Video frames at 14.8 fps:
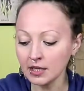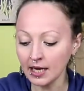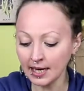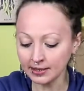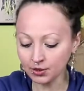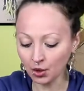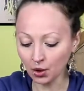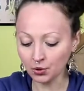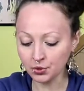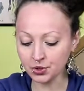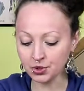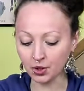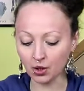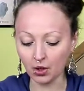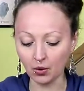and
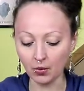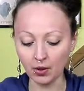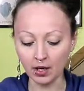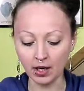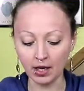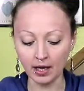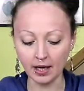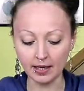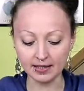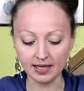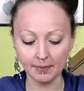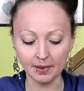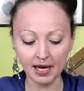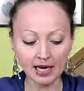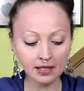also
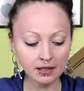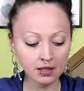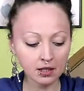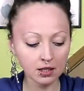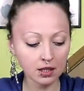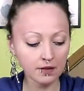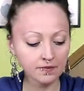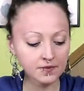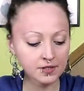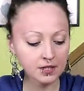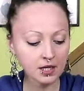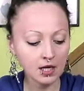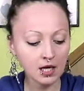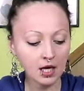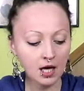some garlic cloves,
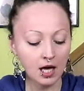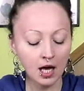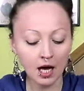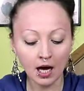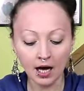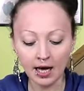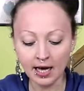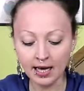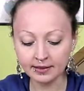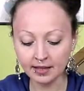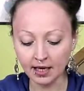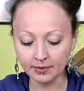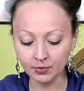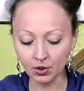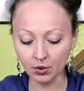and
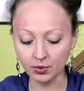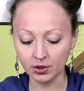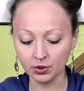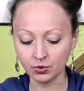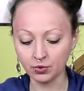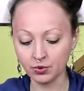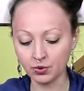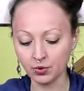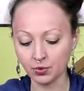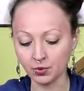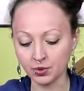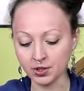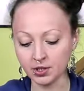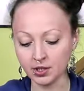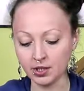I'm going to
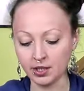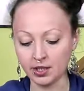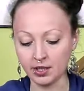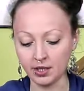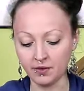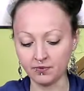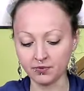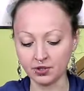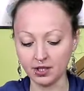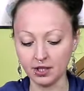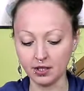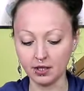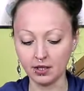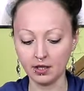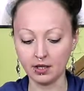use
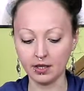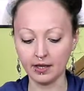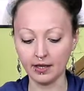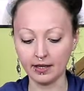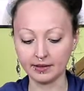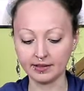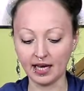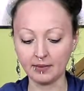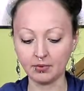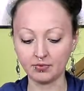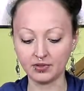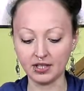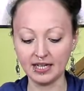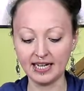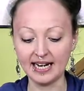3 type
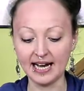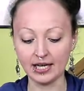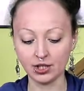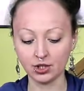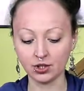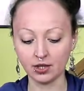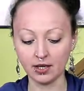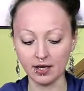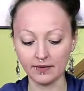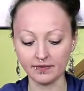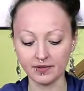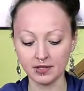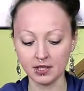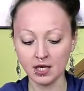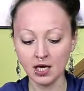of the large
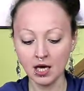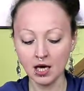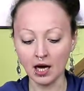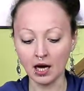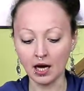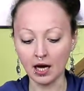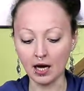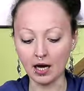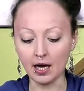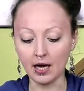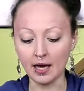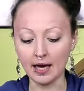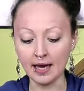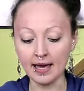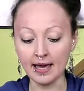cloves,
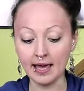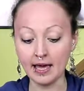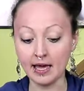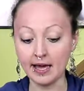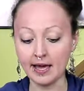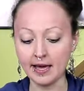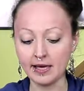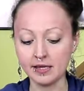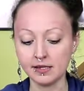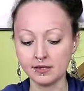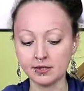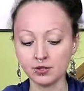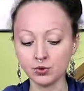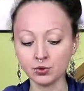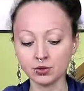
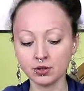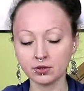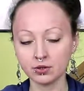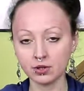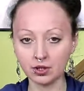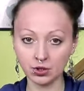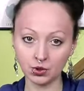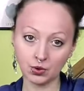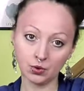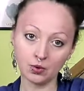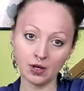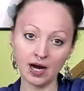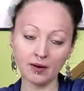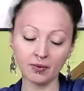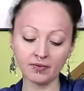and you don't need to.
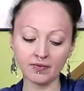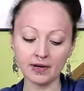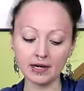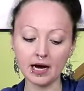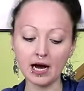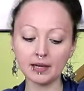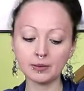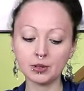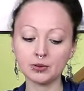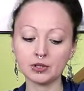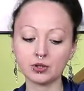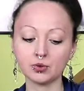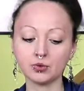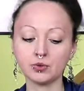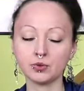However, I'm going
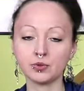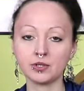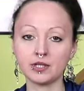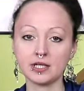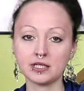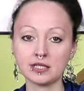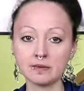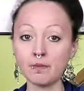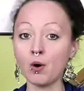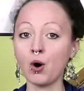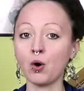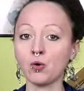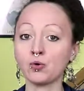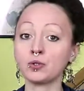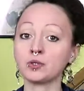to use the
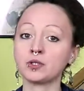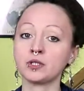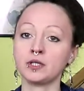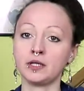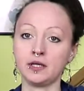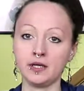smoked